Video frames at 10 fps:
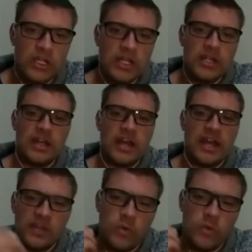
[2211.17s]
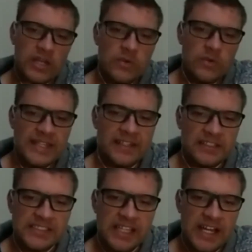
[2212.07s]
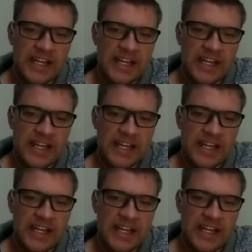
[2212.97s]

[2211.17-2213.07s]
And then when he went outside and